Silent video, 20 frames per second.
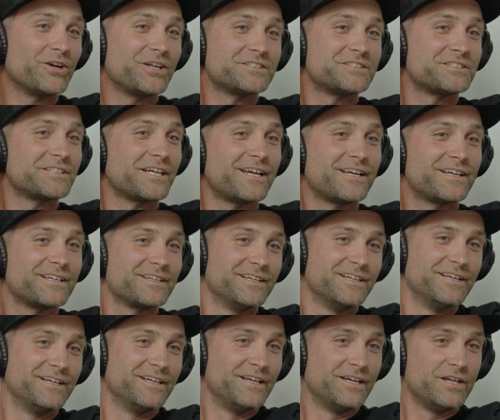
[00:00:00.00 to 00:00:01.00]
It's like
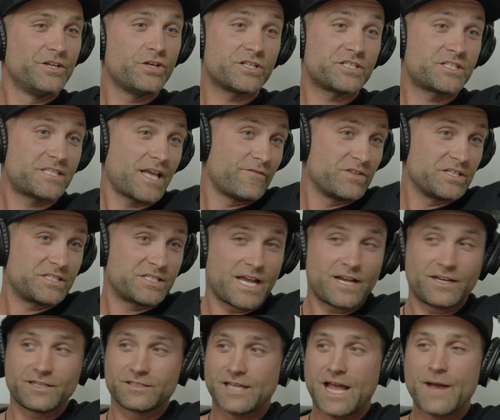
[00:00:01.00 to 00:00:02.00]
it's
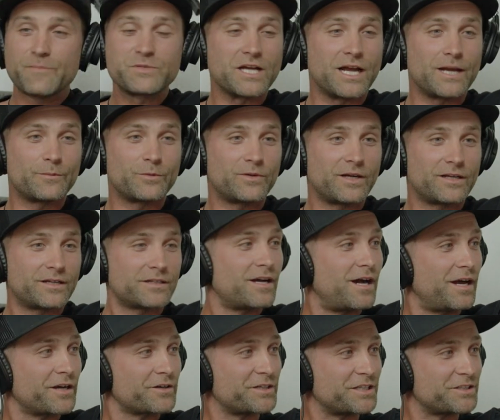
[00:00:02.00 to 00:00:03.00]
7-second lap time around a
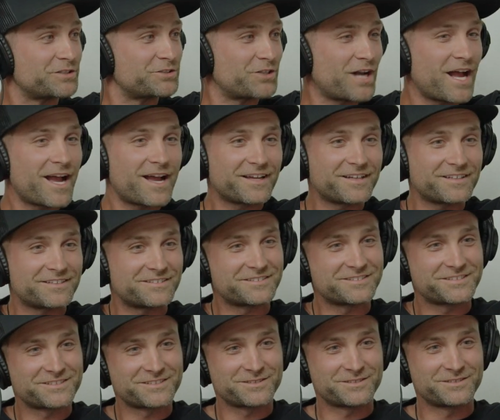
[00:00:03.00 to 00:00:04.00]
concrete track, and
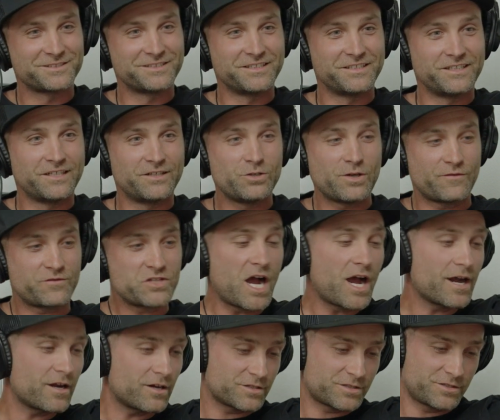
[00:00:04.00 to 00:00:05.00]
you have
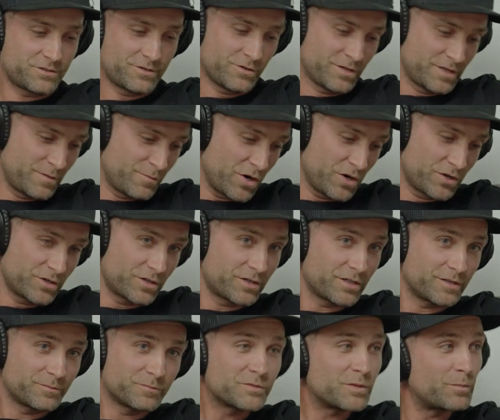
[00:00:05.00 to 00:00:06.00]
tires. They're only marker
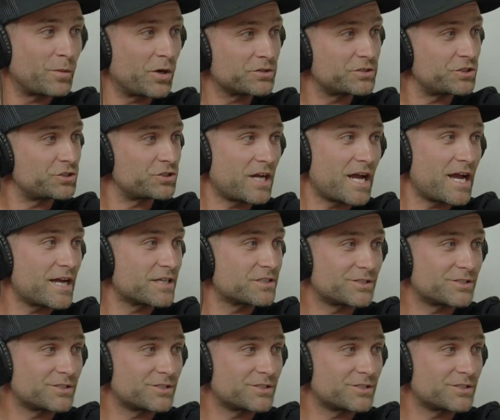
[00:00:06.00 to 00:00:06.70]
to mark the track.